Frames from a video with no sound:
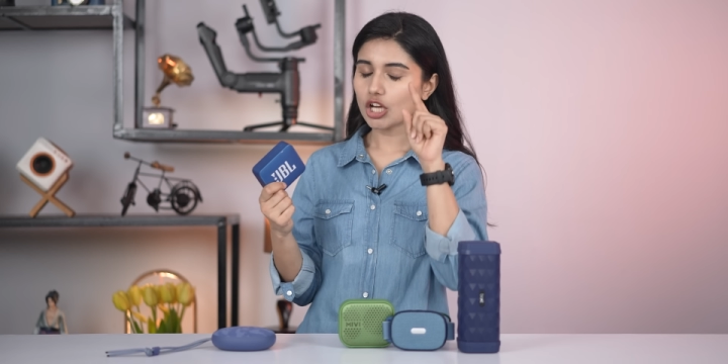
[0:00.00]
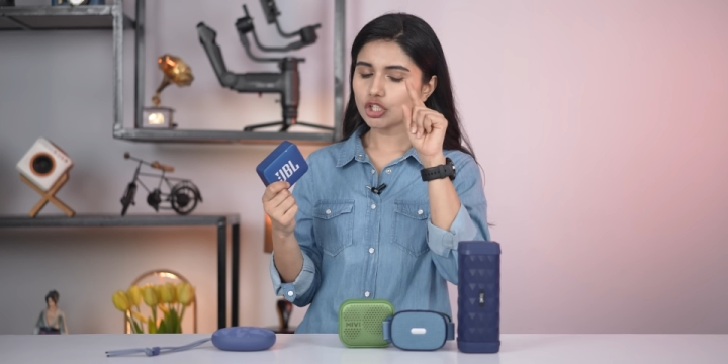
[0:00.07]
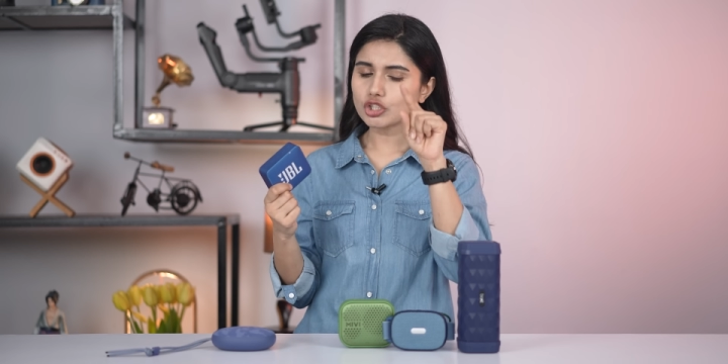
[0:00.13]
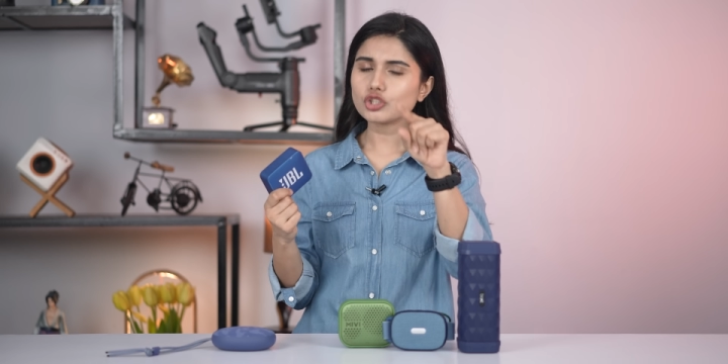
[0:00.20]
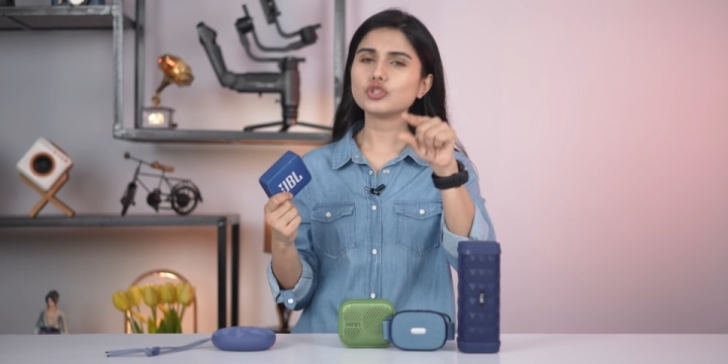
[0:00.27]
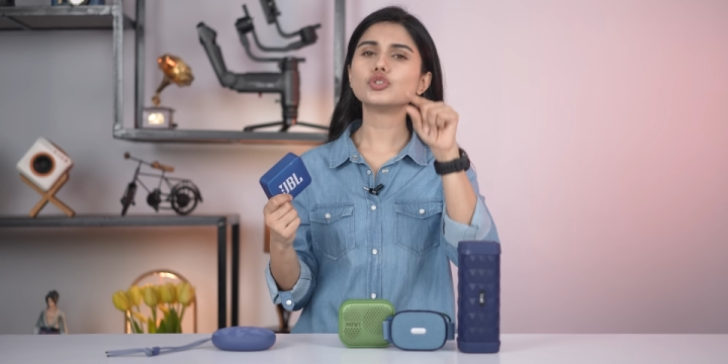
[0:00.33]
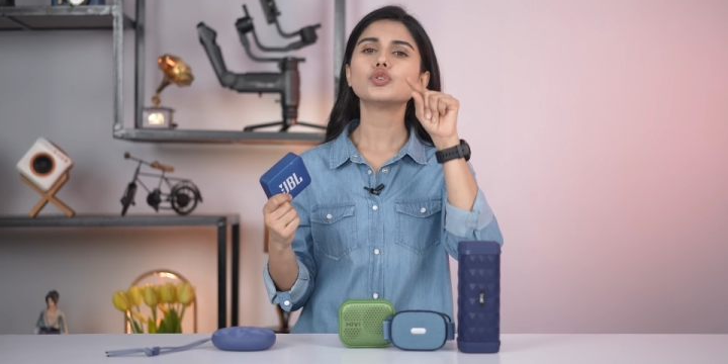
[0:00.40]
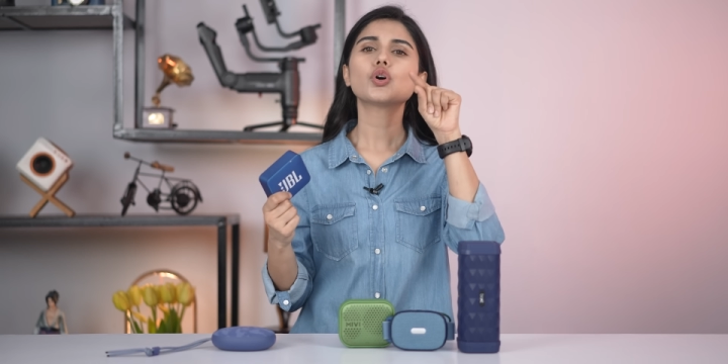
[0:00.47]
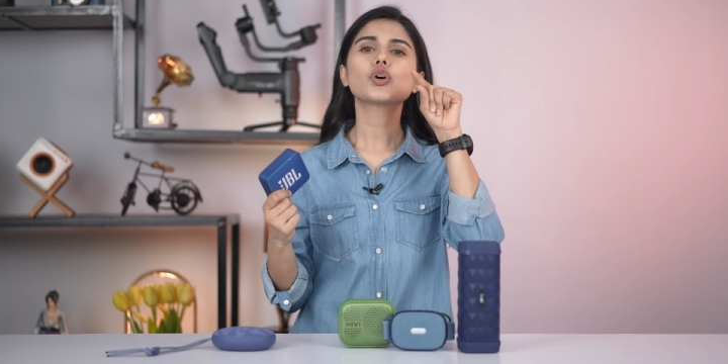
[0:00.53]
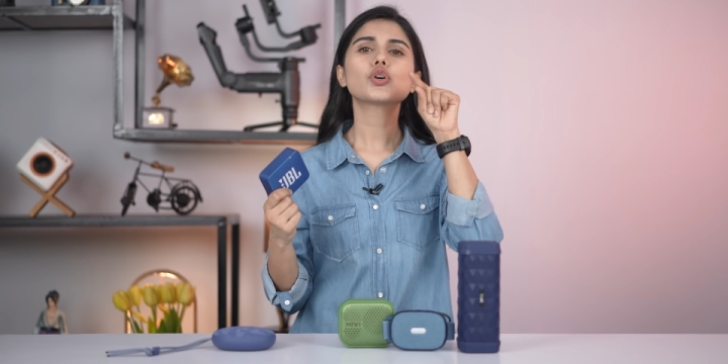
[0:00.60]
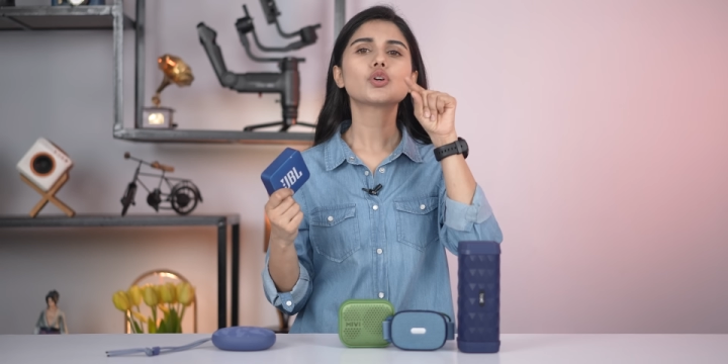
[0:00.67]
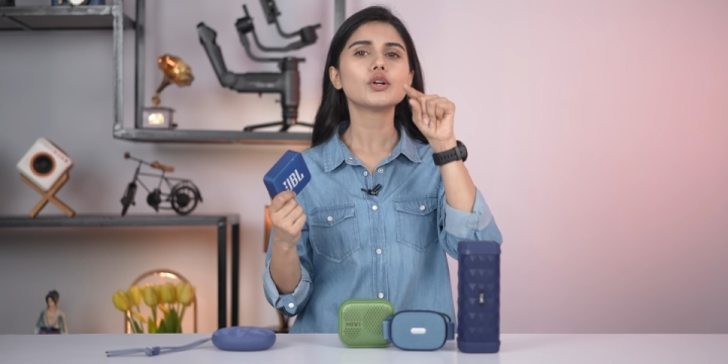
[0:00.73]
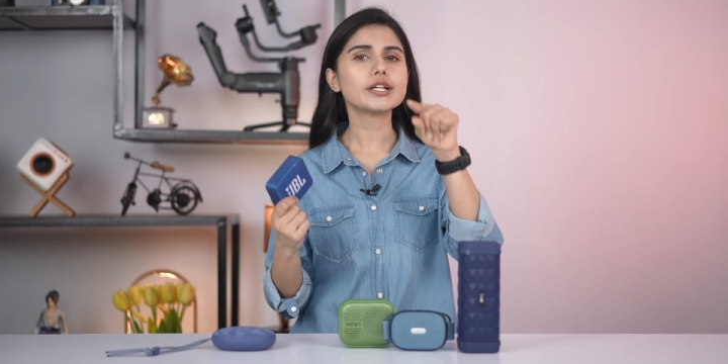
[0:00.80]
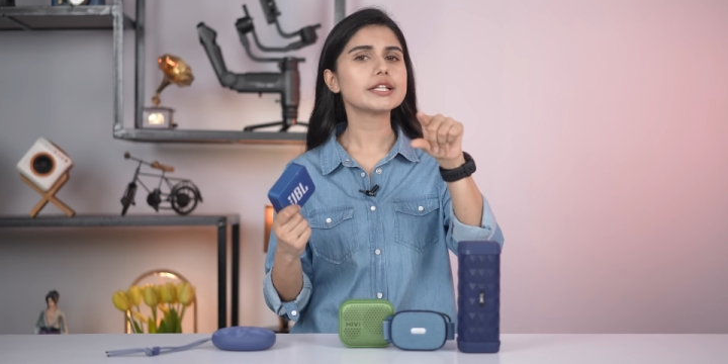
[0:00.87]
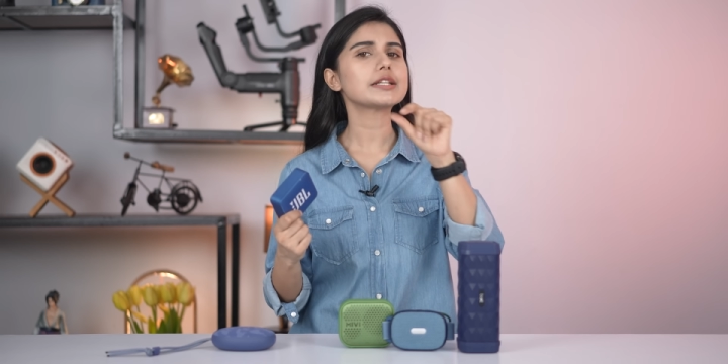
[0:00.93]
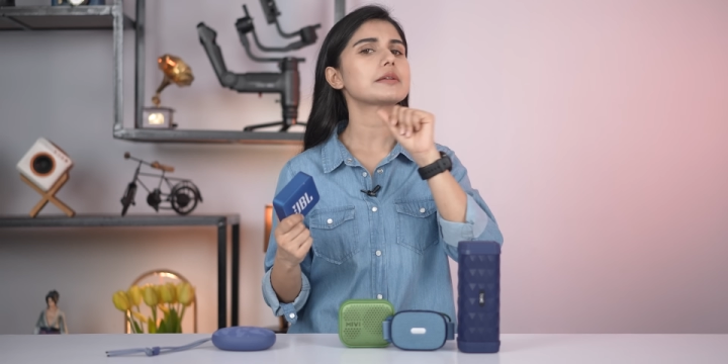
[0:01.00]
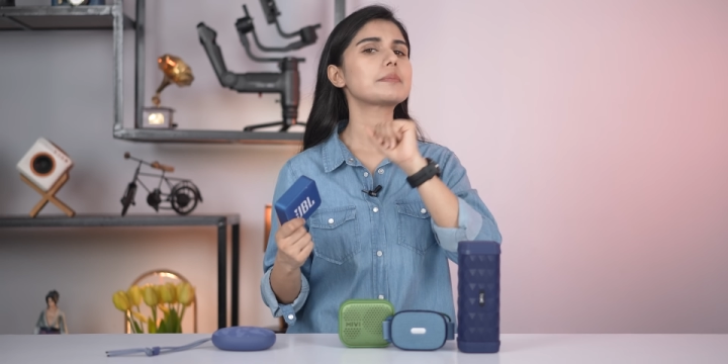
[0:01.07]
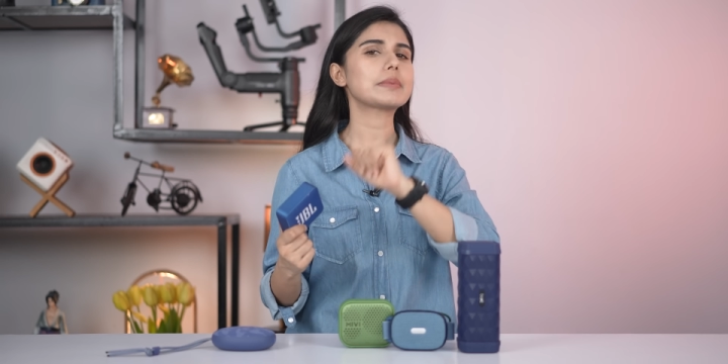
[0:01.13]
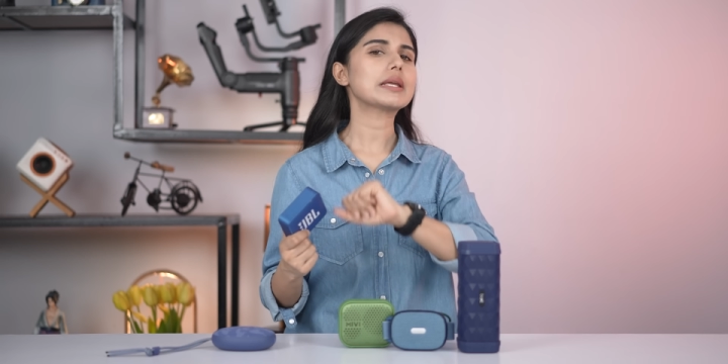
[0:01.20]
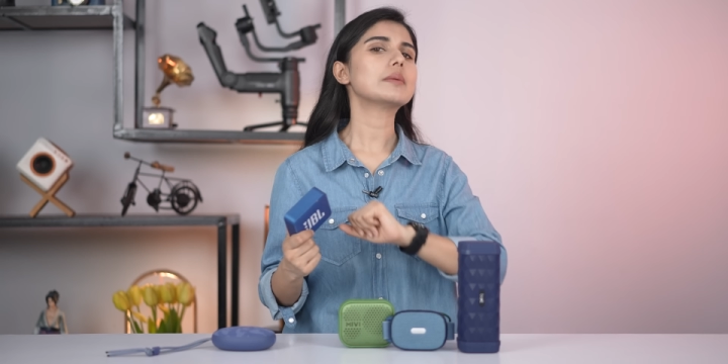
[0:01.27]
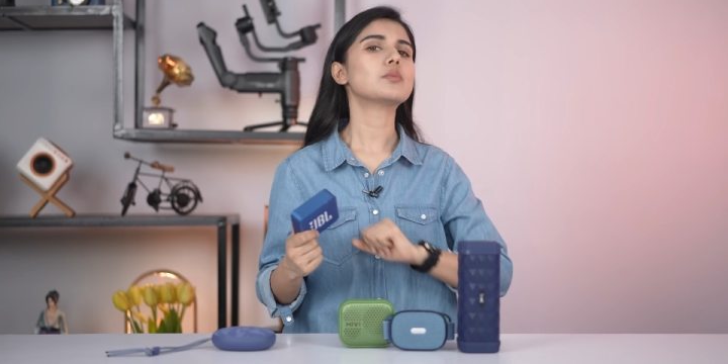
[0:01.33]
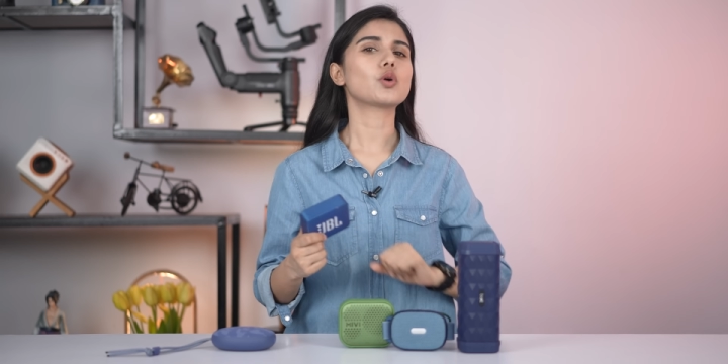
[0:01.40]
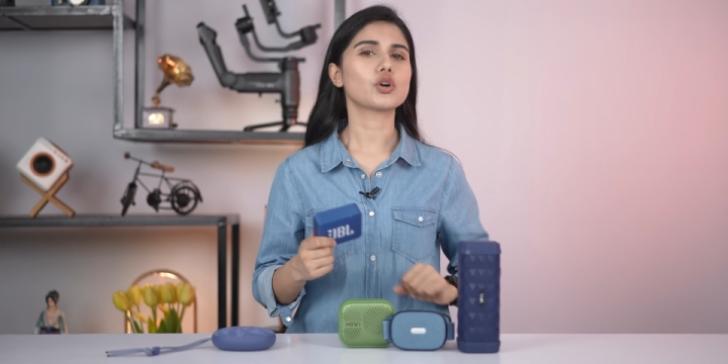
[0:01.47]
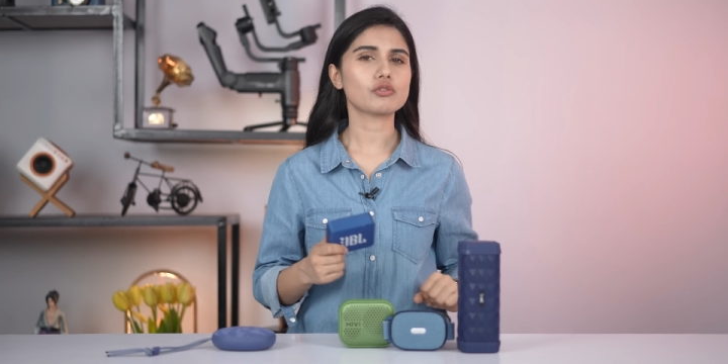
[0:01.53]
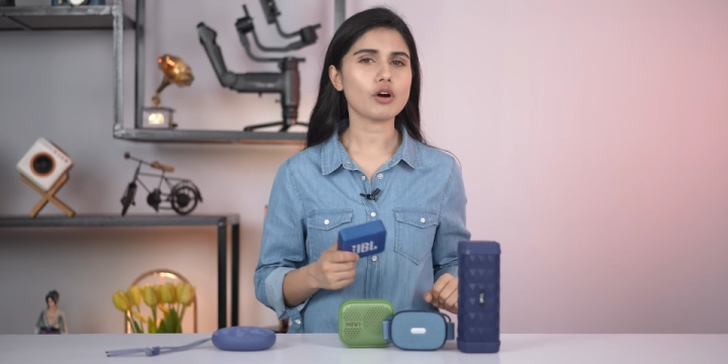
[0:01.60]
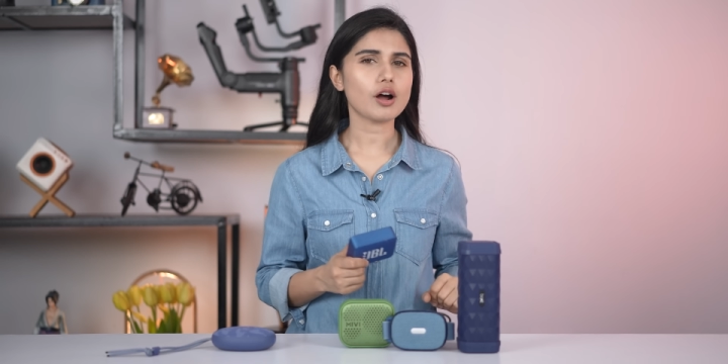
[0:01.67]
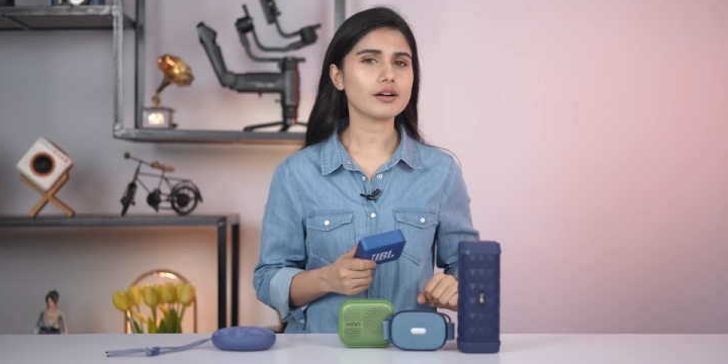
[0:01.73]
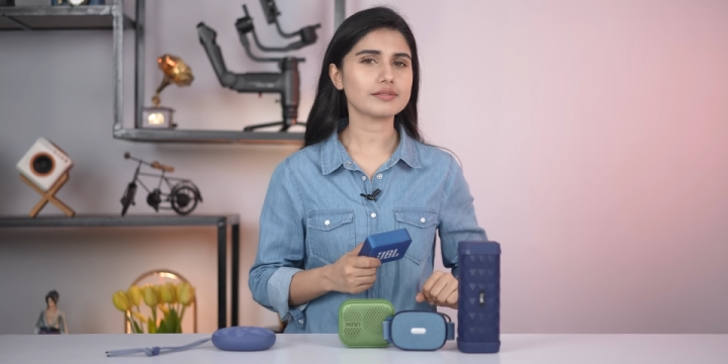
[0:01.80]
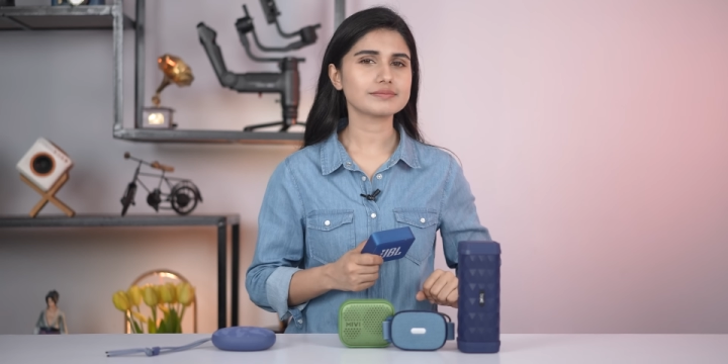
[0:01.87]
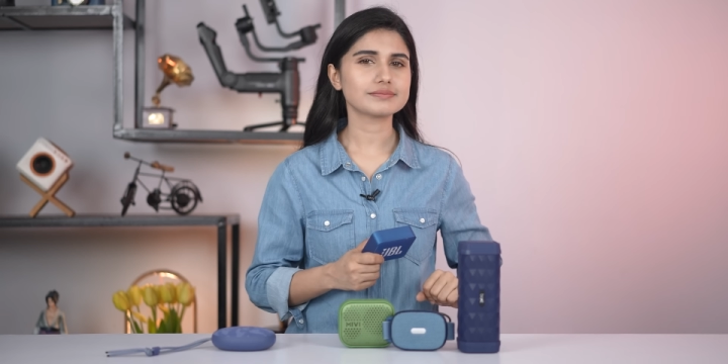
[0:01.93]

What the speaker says: you couldn't be more wrong.